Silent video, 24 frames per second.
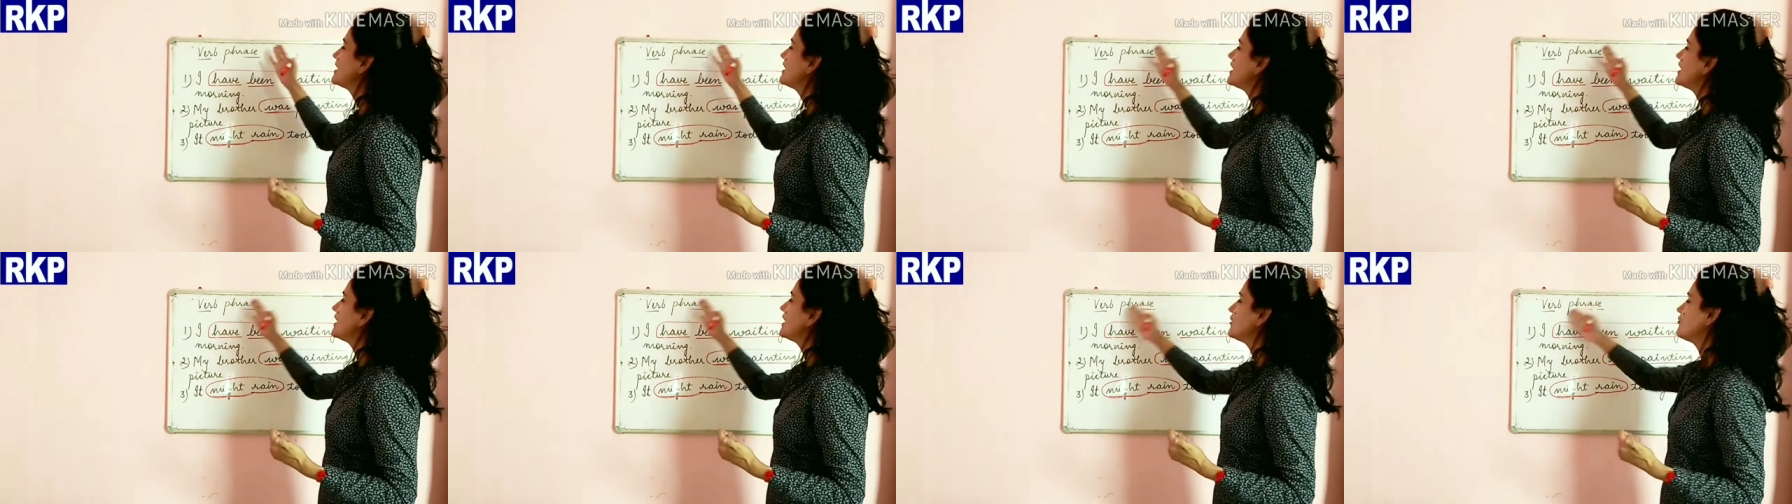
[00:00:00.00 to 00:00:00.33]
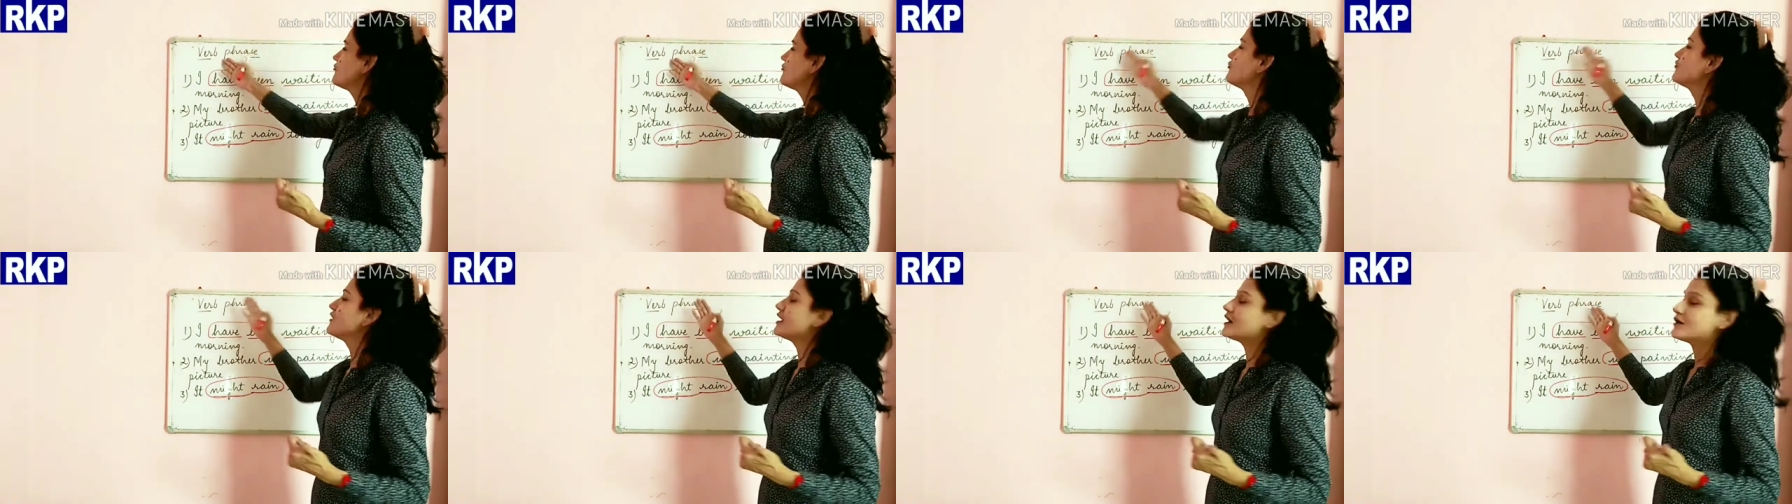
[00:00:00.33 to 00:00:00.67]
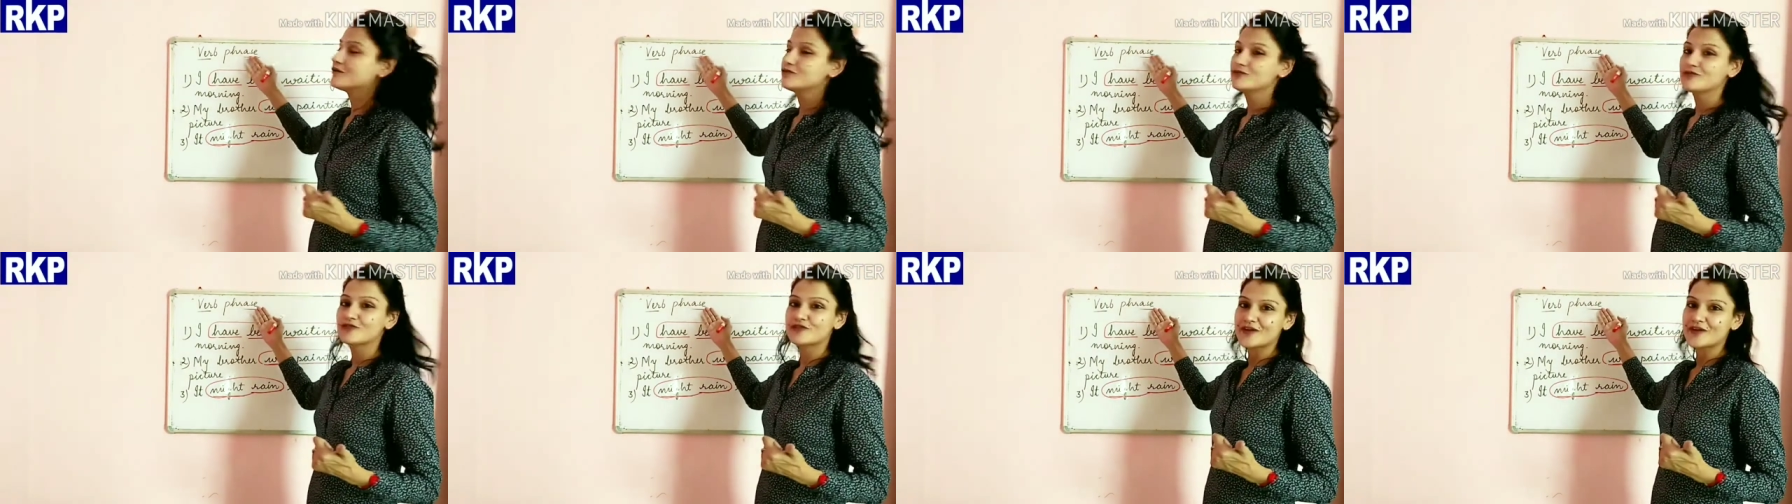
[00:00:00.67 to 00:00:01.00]
a
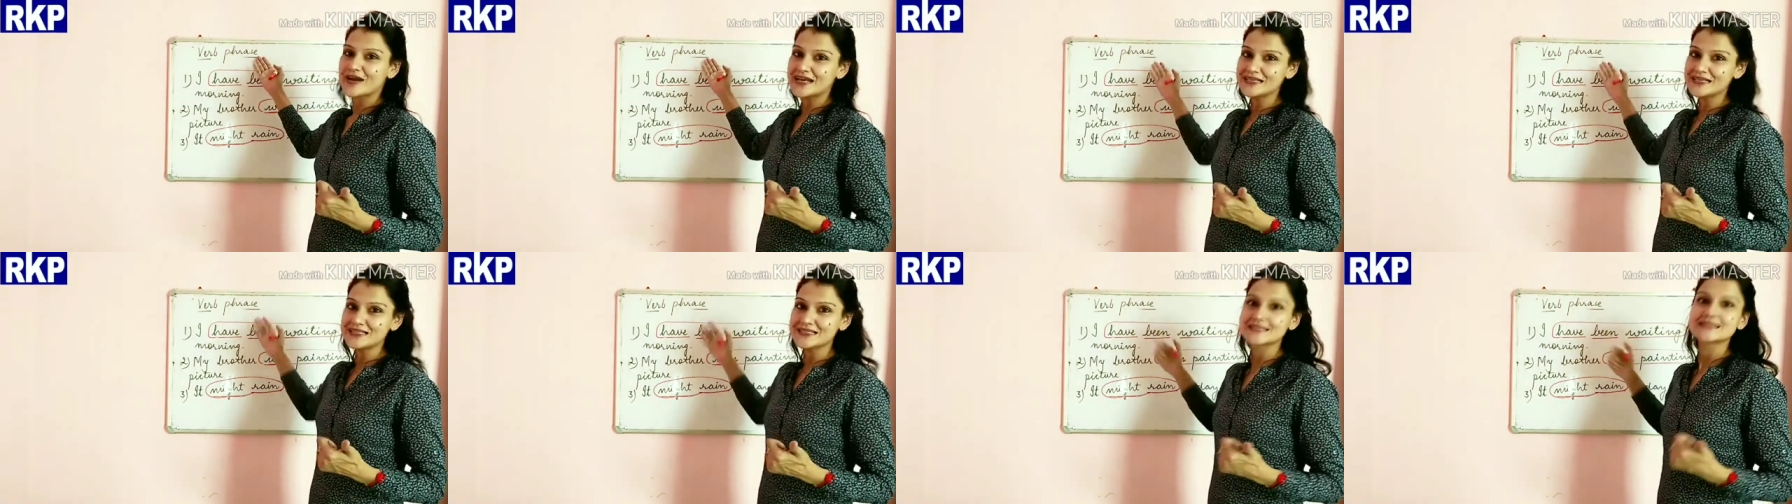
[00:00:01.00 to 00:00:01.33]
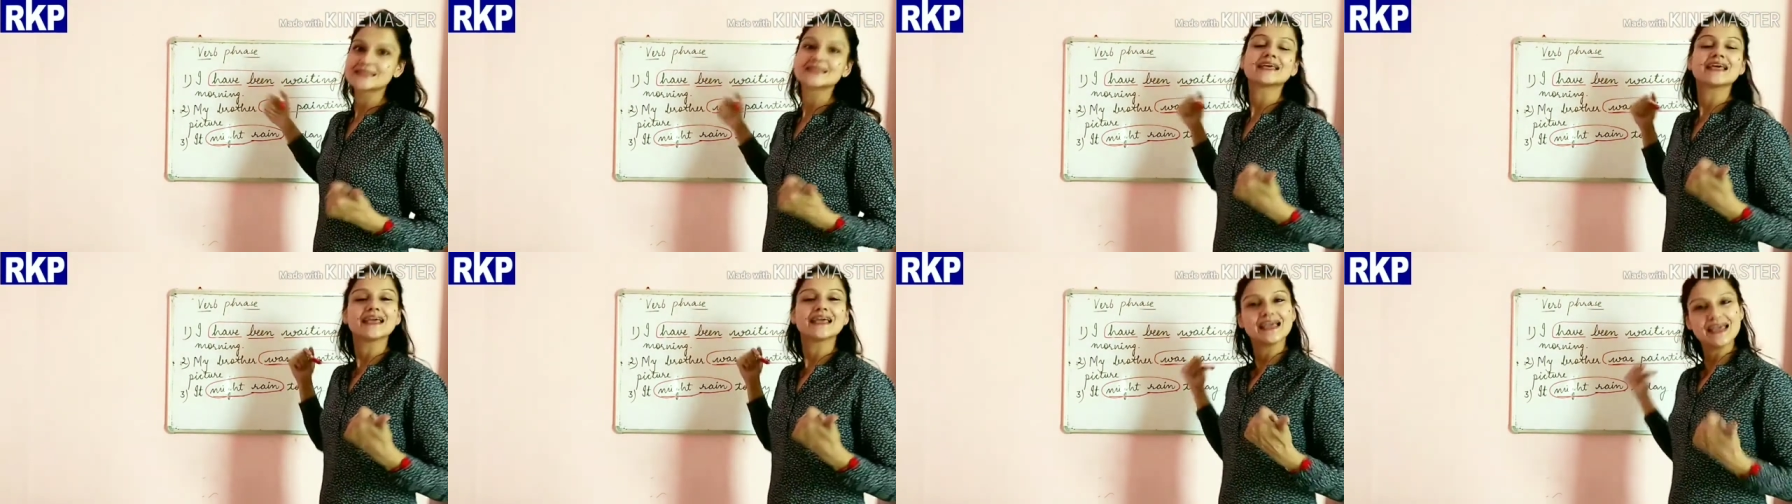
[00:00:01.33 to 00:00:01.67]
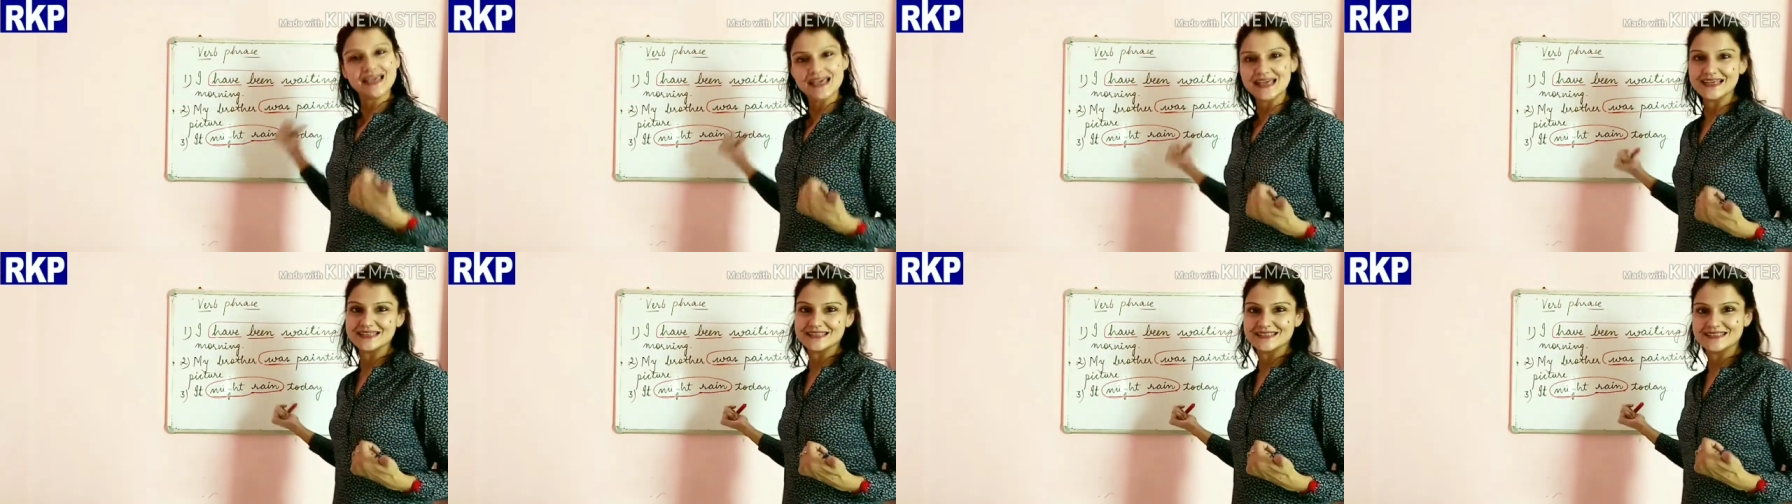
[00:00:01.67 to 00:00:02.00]
verb phrase
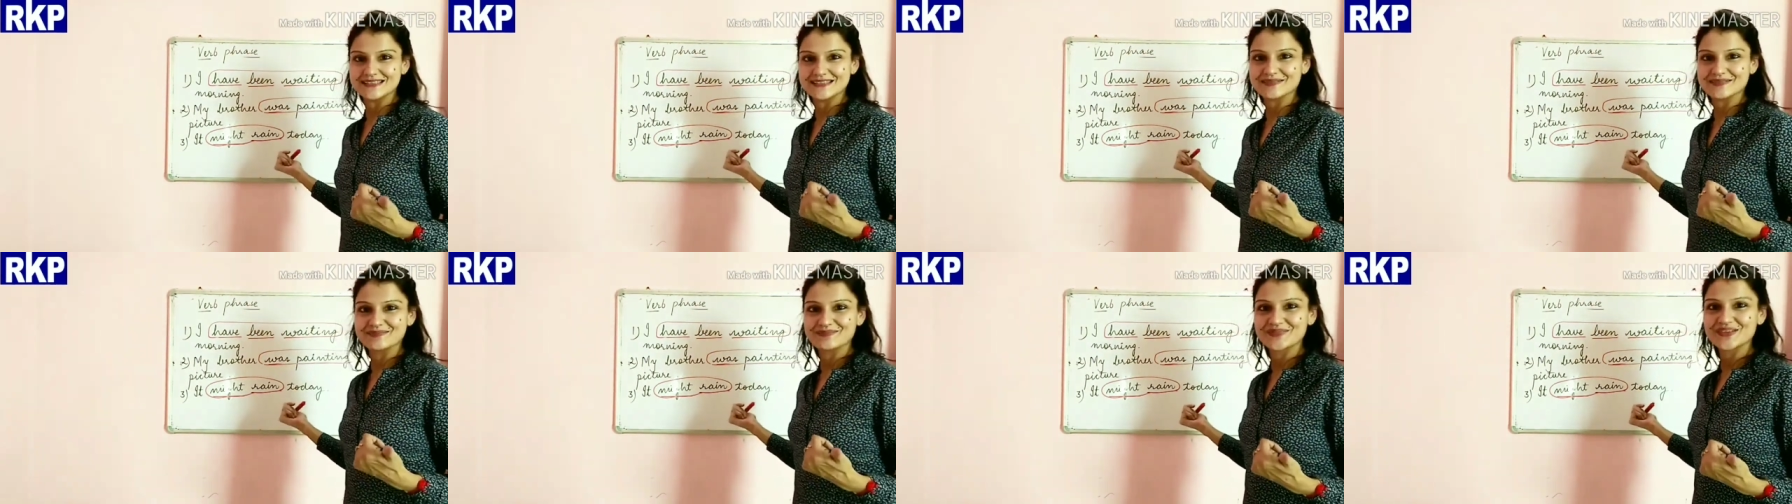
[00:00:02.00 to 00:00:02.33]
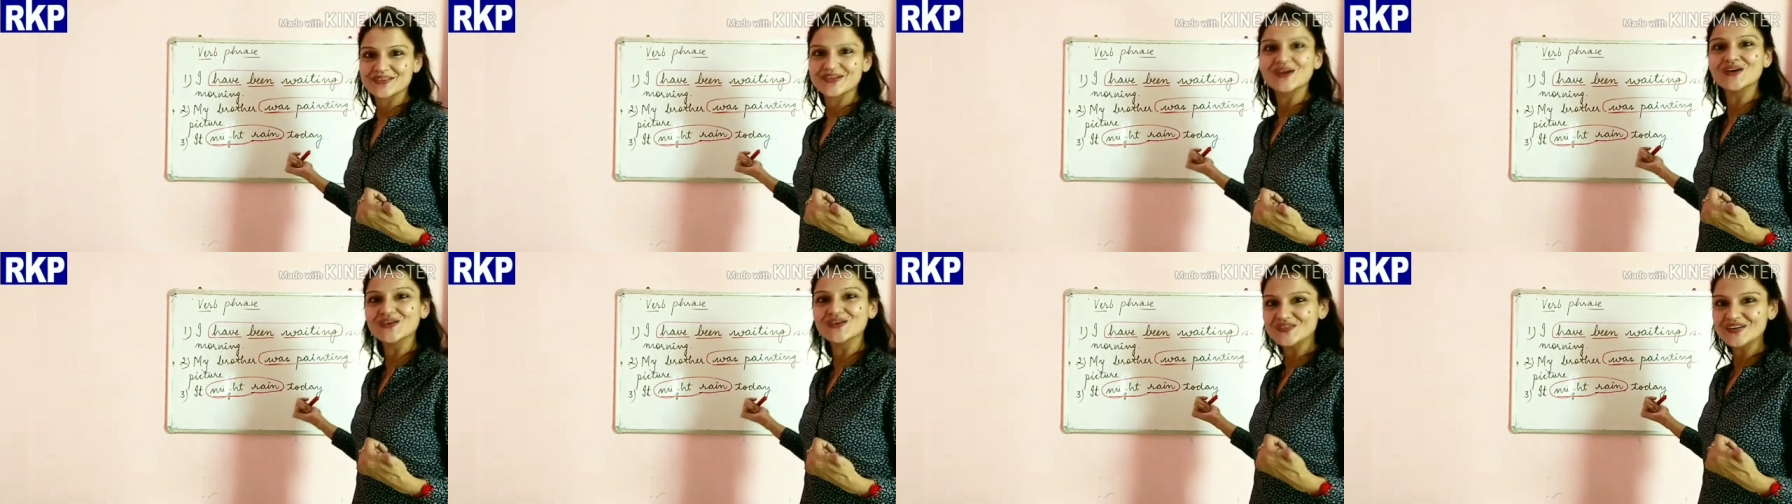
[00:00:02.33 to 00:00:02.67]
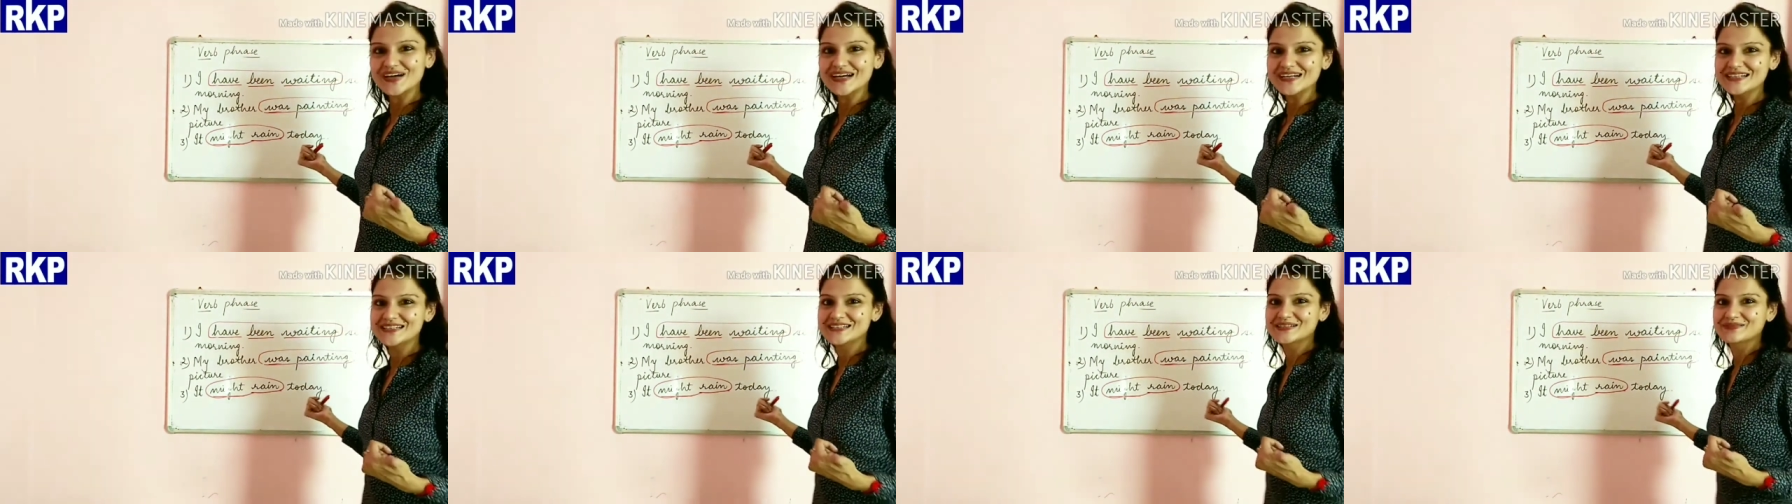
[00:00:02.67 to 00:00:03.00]
is.
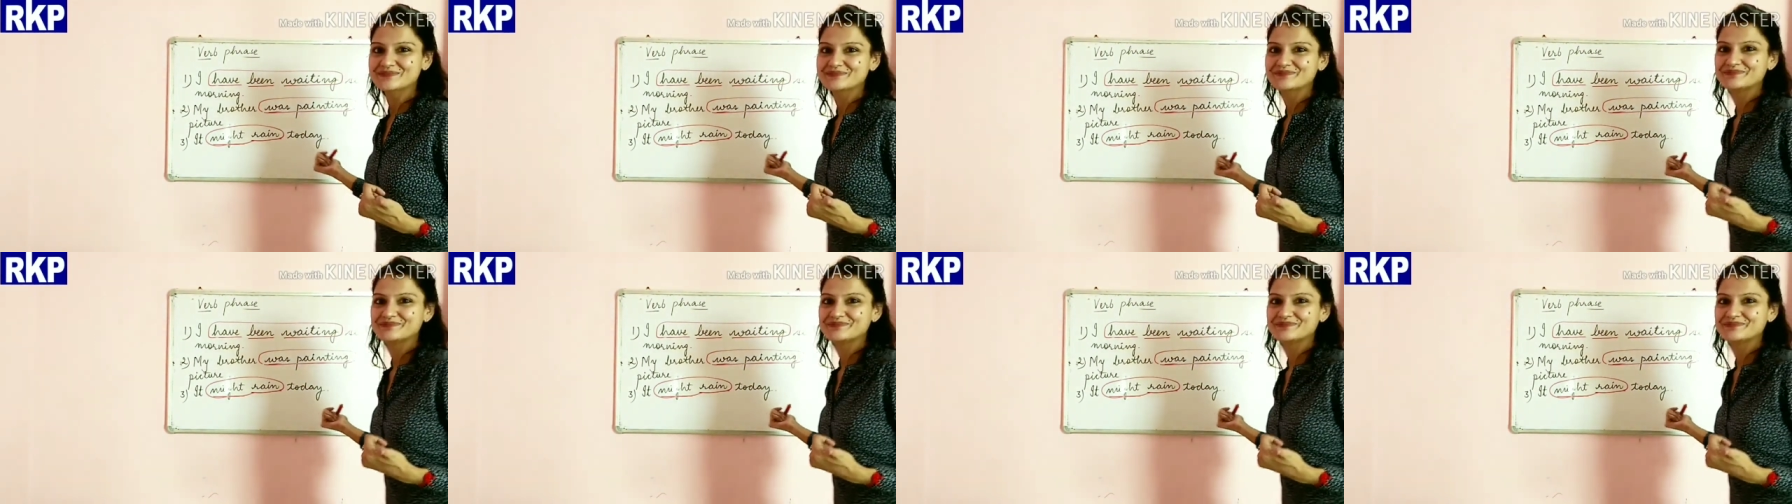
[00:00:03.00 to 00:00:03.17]
Alright.